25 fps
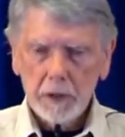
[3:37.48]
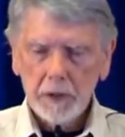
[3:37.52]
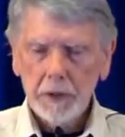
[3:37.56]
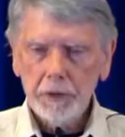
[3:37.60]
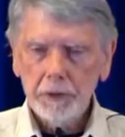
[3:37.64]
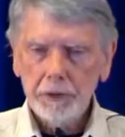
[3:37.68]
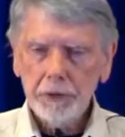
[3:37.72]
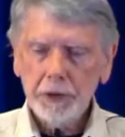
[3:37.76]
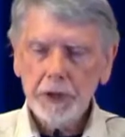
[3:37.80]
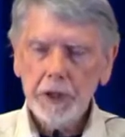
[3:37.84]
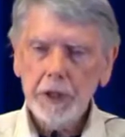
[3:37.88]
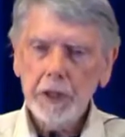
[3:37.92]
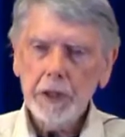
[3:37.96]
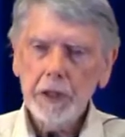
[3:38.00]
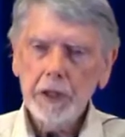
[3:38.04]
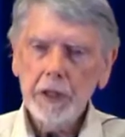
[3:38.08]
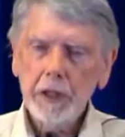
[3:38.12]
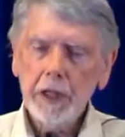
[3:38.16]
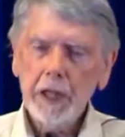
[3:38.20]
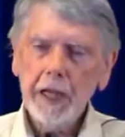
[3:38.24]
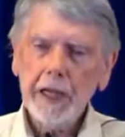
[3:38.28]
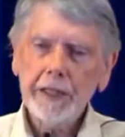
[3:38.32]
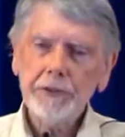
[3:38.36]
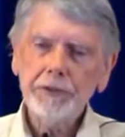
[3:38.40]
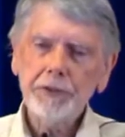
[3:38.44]
You see, in
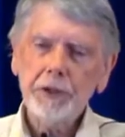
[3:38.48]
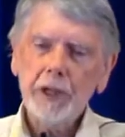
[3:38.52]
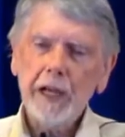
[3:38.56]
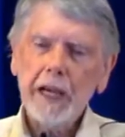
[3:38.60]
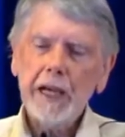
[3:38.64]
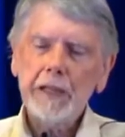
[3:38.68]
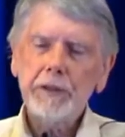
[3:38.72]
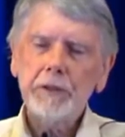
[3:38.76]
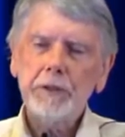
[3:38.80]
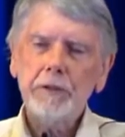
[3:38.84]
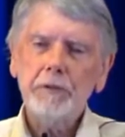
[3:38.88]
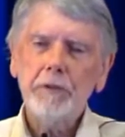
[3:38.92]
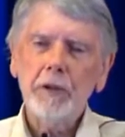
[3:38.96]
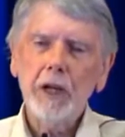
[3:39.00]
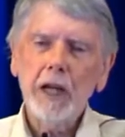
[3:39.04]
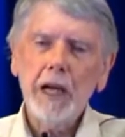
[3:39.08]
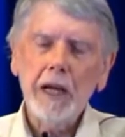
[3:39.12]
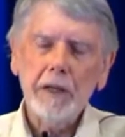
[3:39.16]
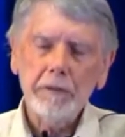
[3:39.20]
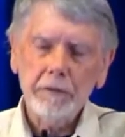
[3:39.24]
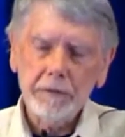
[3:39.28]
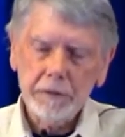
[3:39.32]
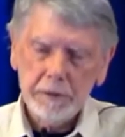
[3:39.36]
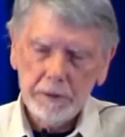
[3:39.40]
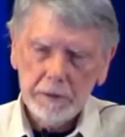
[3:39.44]
an act of
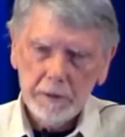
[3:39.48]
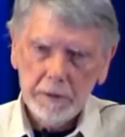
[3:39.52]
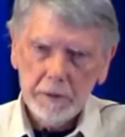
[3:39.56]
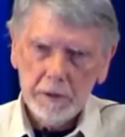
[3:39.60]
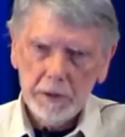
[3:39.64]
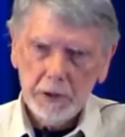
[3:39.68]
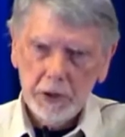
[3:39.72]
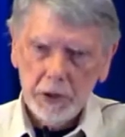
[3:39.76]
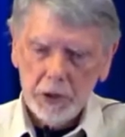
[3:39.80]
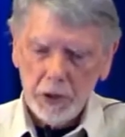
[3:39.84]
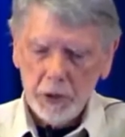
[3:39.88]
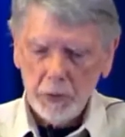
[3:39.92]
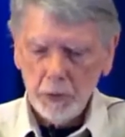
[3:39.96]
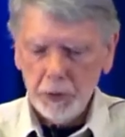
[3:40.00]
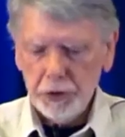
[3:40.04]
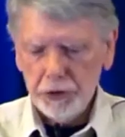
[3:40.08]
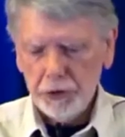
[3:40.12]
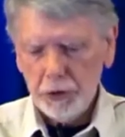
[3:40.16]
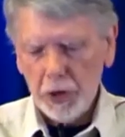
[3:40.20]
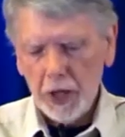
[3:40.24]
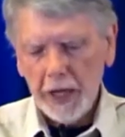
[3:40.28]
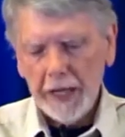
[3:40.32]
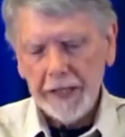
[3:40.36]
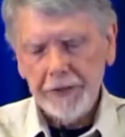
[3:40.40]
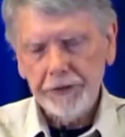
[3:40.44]
love,
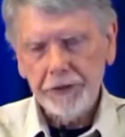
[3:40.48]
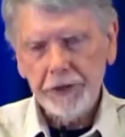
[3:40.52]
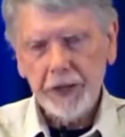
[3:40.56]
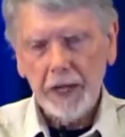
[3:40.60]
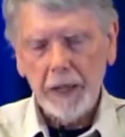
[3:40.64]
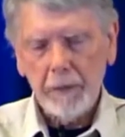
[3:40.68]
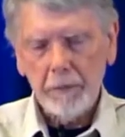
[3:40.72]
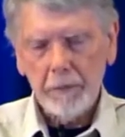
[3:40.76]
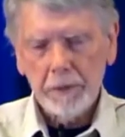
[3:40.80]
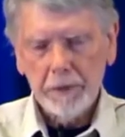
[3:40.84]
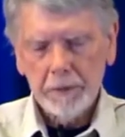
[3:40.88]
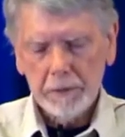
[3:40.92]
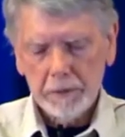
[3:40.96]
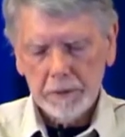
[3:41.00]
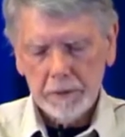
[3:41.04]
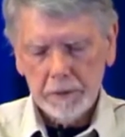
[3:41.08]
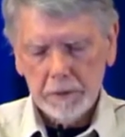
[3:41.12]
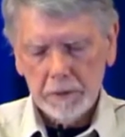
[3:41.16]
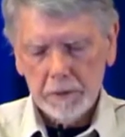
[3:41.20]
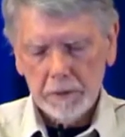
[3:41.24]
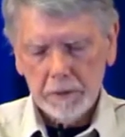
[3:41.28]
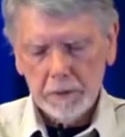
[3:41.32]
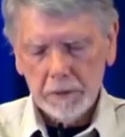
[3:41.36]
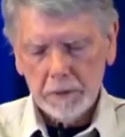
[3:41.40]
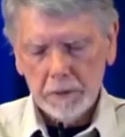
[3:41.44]
which lights up
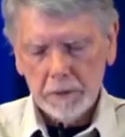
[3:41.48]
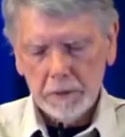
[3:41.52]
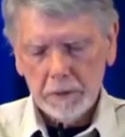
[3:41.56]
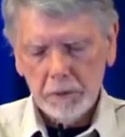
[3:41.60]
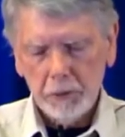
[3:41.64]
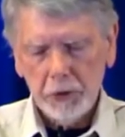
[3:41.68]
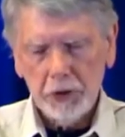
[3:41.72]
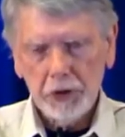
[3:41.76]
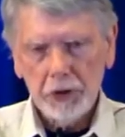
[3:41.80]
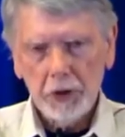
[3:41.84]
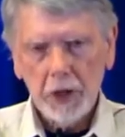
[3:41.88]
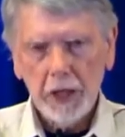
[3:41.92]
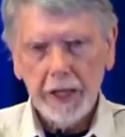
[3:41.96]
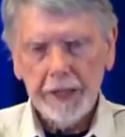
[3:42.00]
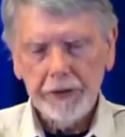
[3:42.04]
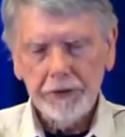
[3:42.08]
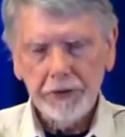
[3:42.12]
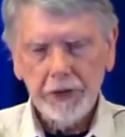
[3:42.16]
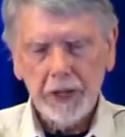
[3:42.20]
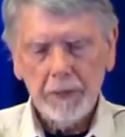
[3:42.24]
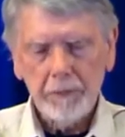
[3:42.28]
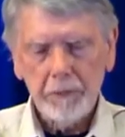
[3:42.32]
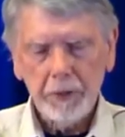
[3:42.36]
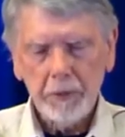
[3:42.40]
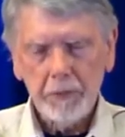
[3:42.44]

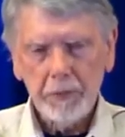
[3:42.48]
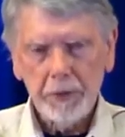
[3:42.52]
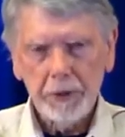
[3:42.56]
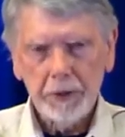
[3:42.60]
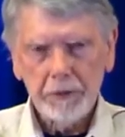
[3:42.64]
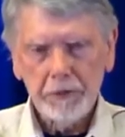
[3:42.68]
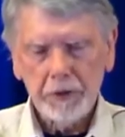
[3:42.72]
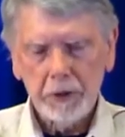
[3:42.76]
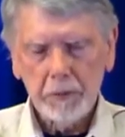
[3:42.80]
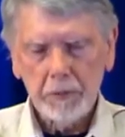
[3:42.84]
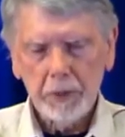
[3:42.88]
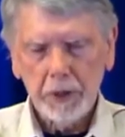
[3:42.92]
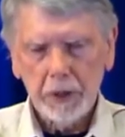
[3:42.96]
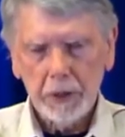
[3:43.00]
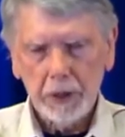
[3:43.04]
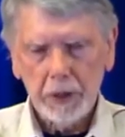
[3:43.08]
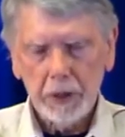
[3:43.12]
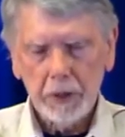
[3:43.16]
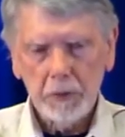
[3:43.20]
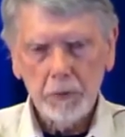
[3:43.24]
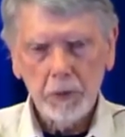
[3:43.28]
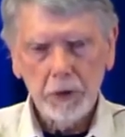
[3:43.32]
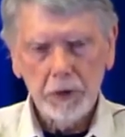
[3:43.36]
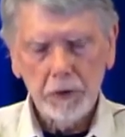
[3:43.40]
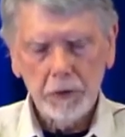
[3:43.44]
the perfect
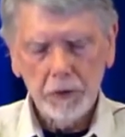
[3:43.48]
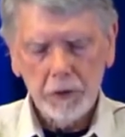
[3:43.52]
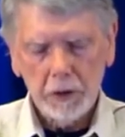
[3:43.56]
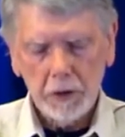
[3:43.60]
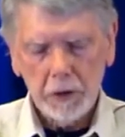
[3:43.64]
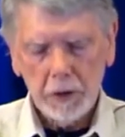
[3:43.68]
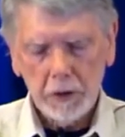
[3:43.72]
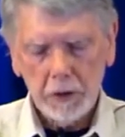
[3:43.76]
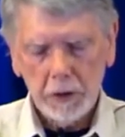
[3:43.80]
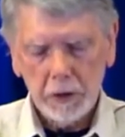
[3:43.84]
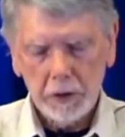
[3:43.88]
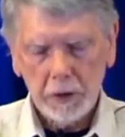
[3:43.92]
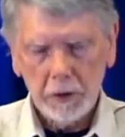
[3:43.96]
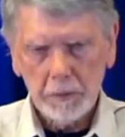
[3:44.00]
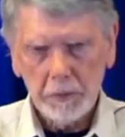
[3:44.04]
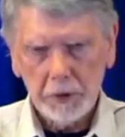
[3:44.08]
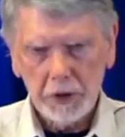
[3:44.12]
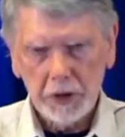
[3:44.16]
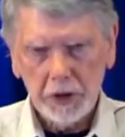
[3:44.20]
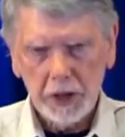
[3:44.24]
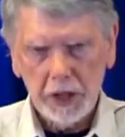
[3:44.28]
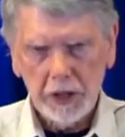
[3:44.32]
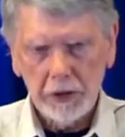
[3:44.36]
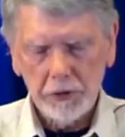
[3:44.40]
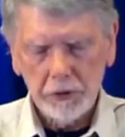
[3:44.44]
body, which has got the
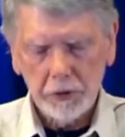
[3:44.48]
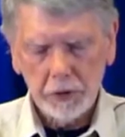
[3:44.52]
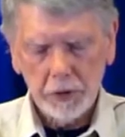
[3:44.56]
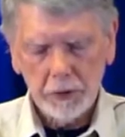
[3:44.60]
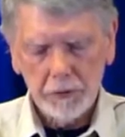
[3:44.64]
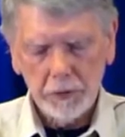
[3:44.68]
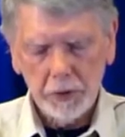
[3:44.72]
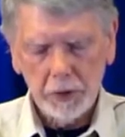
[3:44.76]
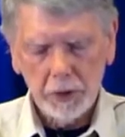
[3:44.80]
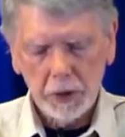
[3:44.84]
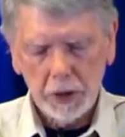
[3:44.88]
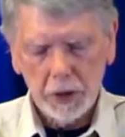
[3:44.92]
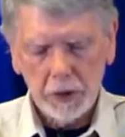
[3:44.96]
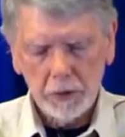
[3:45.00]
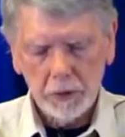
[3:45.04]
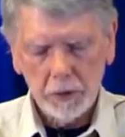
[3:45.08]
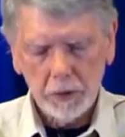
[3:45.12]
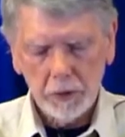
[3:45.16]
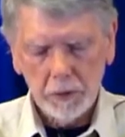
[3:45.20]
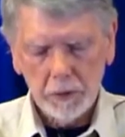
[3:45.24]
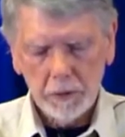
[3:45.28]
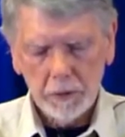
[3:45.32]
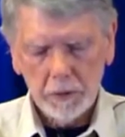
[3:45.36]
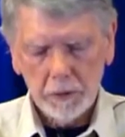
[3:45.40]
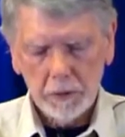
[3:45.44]
potential of your
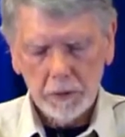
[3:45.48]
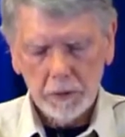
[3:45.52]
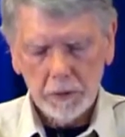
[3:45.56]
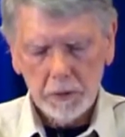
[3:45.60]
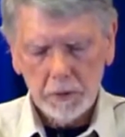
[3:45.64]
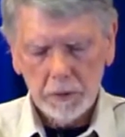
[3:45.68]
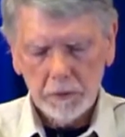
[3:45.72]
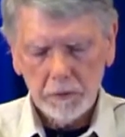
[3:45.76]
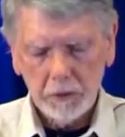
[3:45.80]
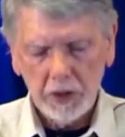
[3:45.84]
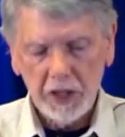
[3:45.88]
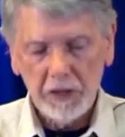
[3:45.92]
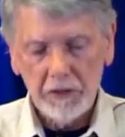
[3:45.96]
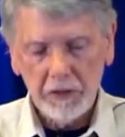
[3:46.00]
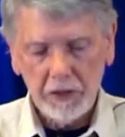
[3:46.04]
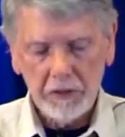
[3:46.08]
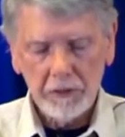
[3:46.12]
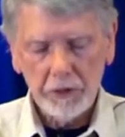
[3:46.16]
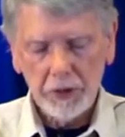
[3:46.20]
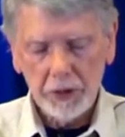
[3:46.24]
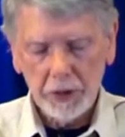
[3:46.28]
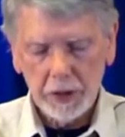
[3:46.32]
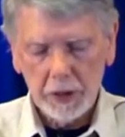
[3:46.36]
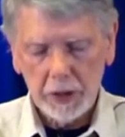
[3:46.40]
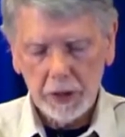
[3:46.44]
whole, of
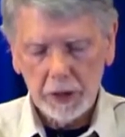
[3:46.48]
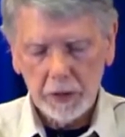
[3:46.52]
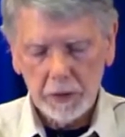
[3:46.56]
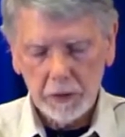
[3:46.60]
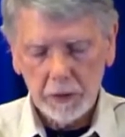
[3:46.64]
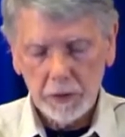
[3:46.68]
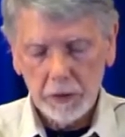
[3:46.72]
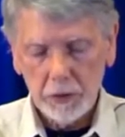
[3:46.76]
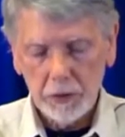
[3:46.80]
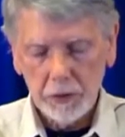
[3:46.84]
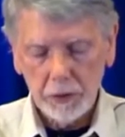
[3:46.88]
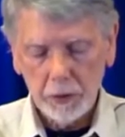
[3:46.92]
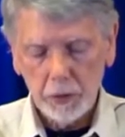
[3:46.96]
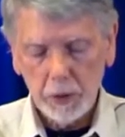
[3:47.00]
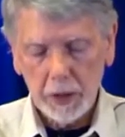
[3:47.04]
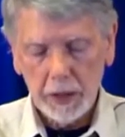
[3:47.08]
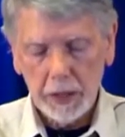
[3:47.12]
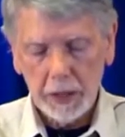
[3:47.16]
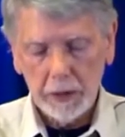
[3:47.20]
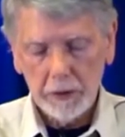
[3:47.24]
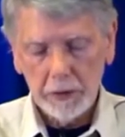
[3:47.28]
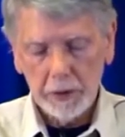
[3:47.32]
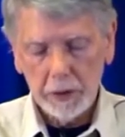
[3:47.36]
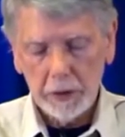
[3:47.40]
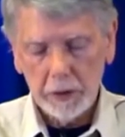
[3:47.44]
everything that you
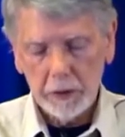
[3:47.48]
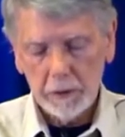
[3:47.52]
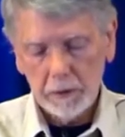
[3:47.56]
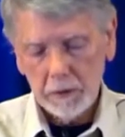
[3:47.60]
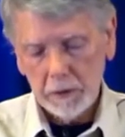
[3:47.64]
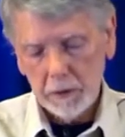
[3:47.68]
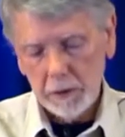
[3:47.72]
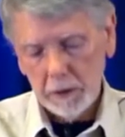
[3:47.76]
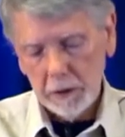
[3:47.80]
are in it.